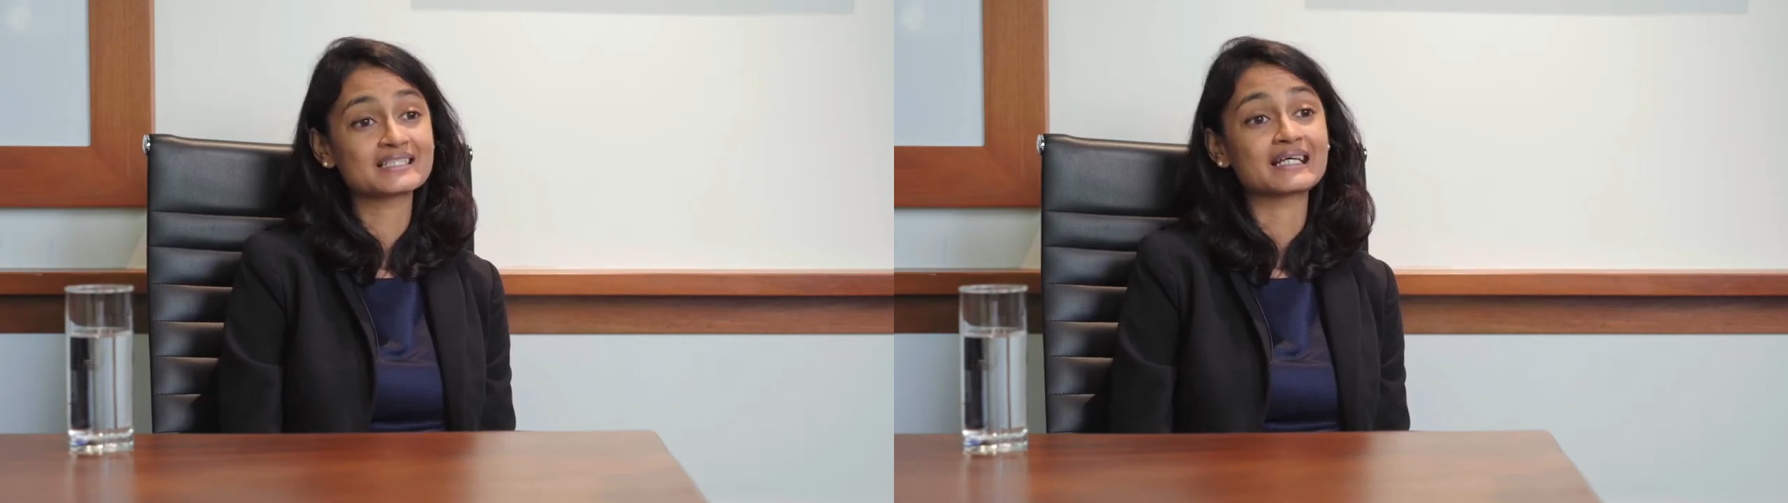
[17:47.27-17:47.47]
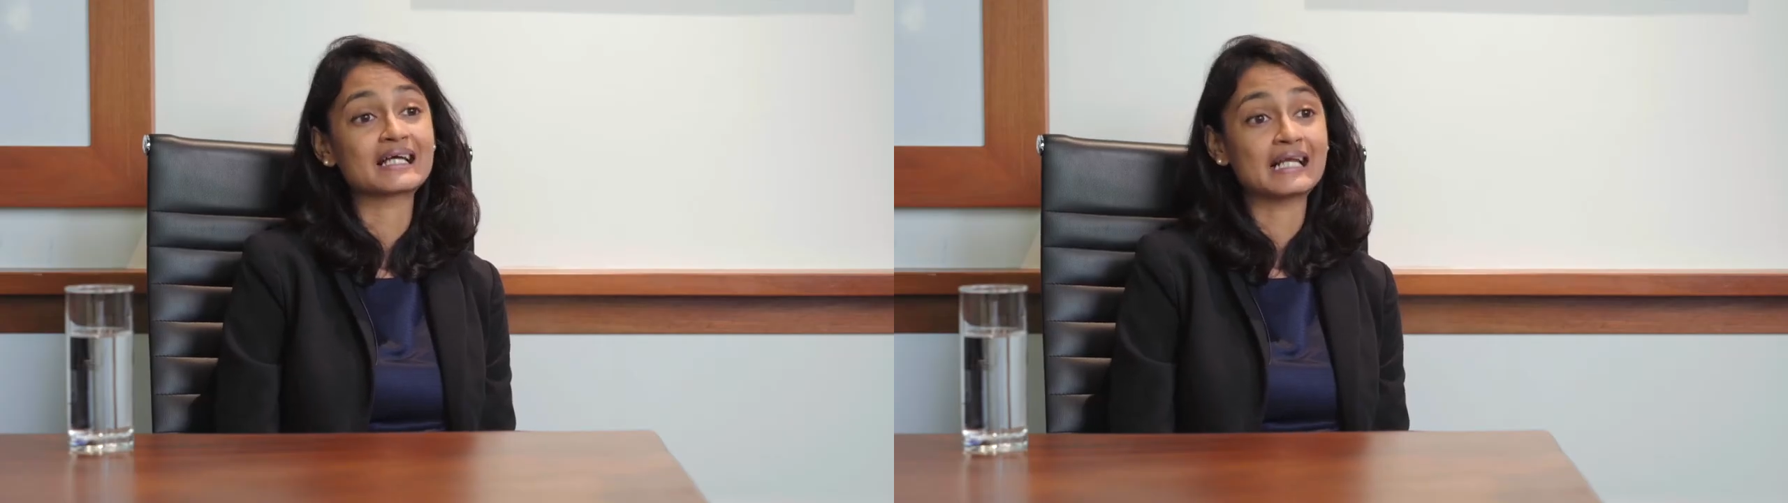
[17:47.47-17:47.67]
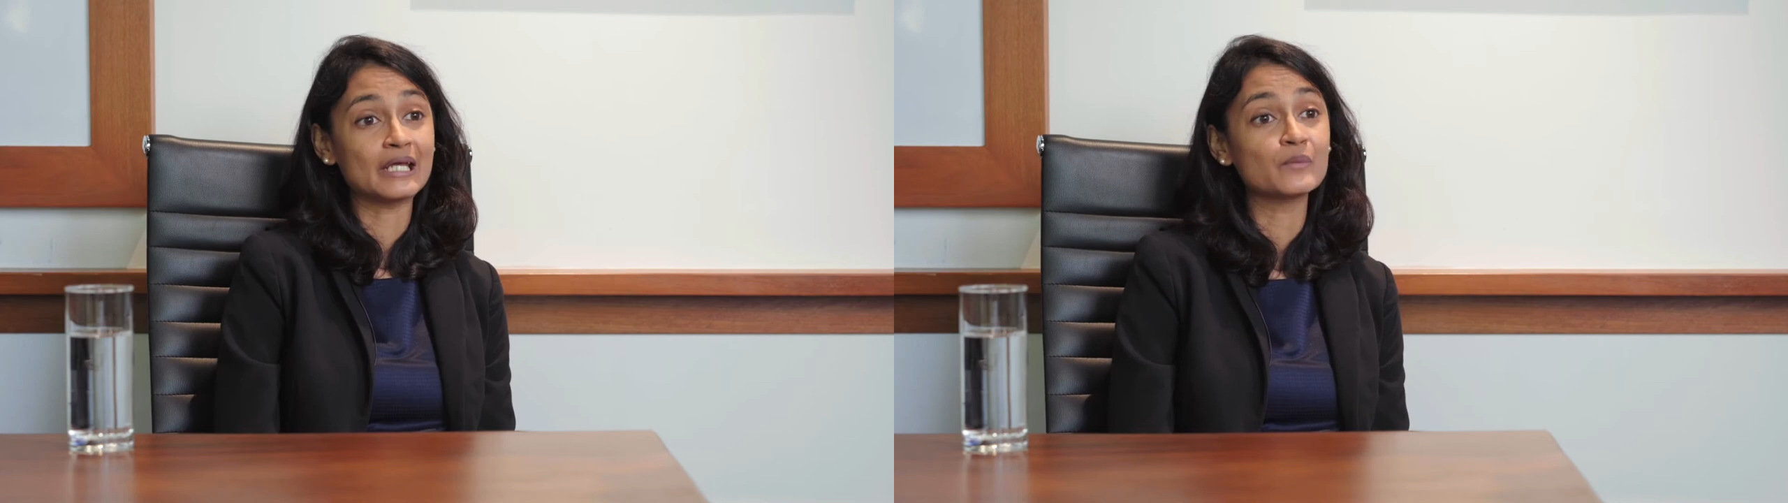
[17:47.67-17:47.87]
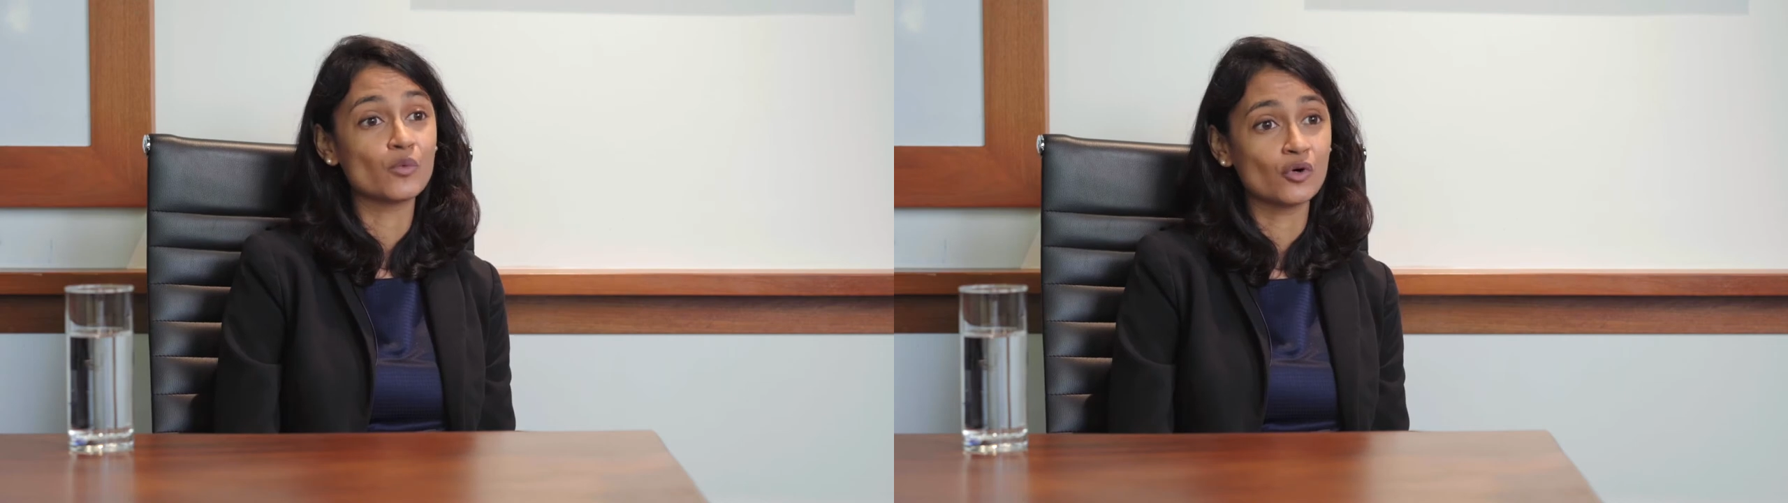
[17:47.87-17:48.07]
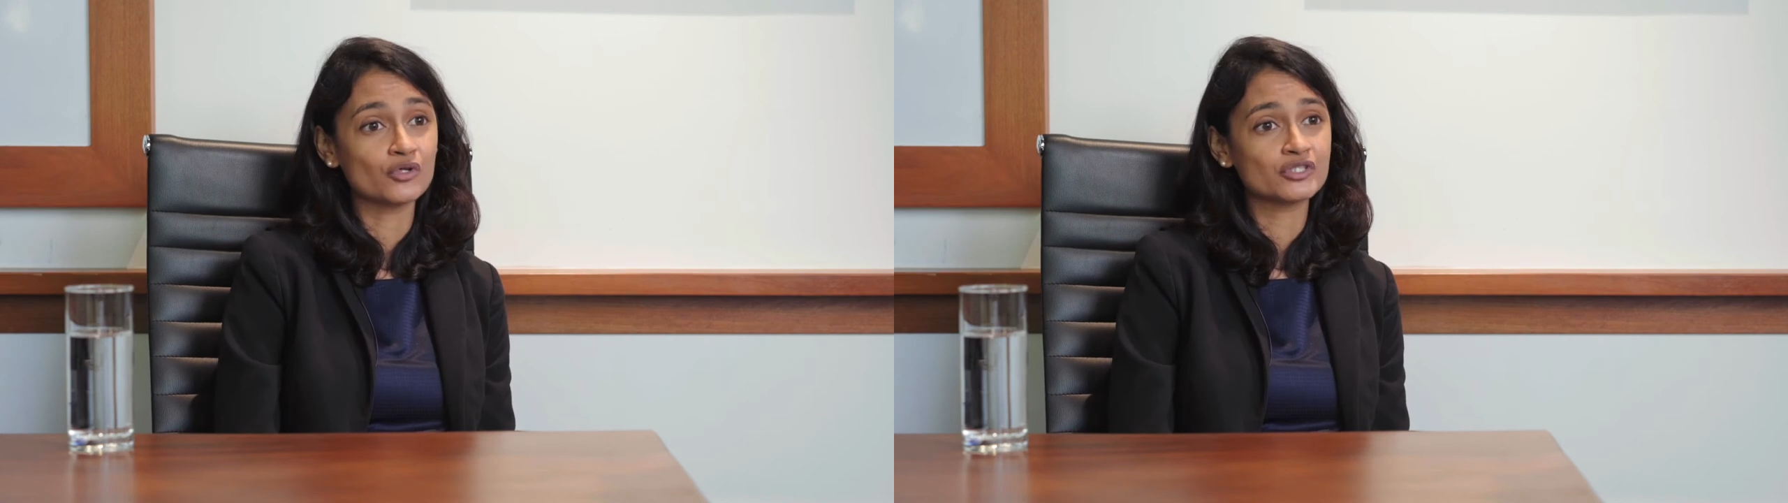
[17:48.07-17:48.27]
the claim
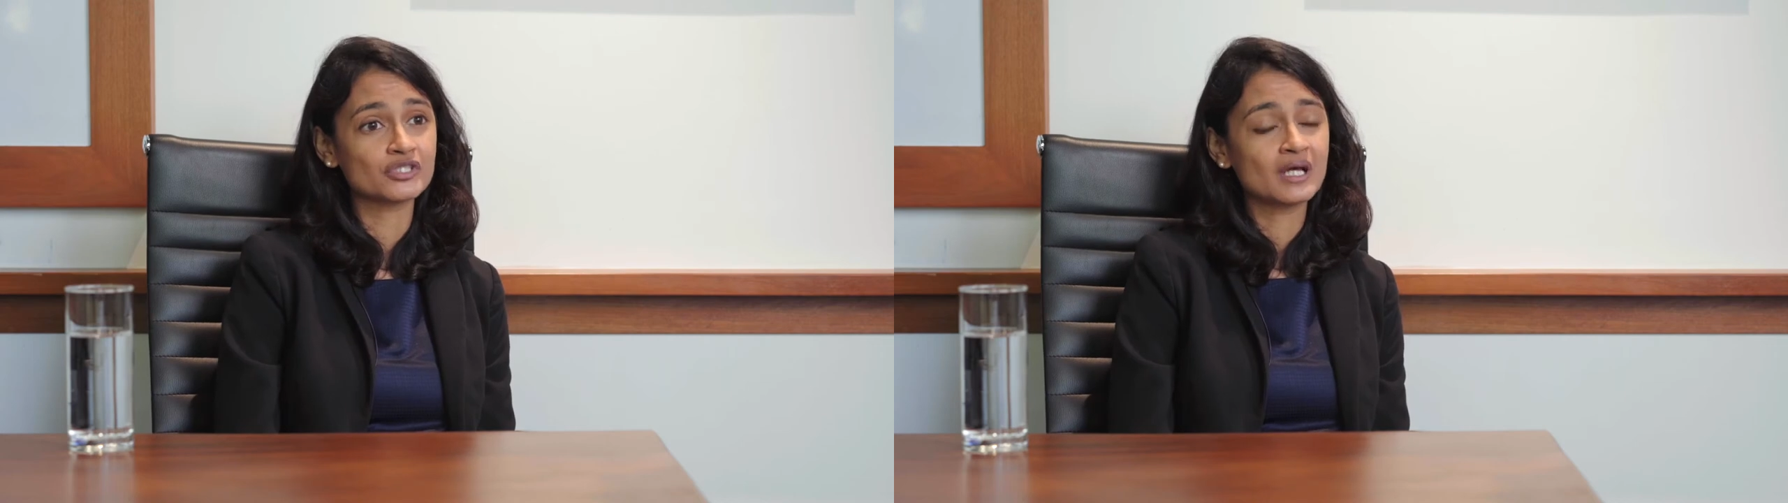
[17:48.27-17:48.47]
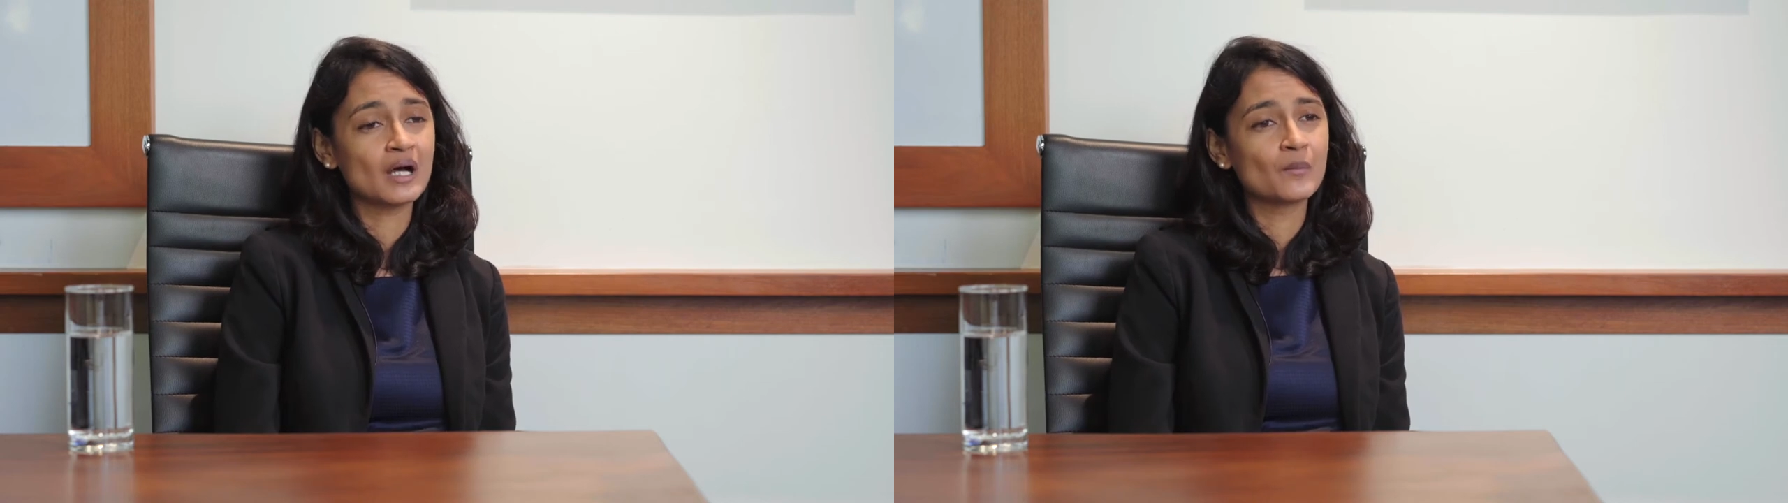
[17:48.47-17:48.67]
was,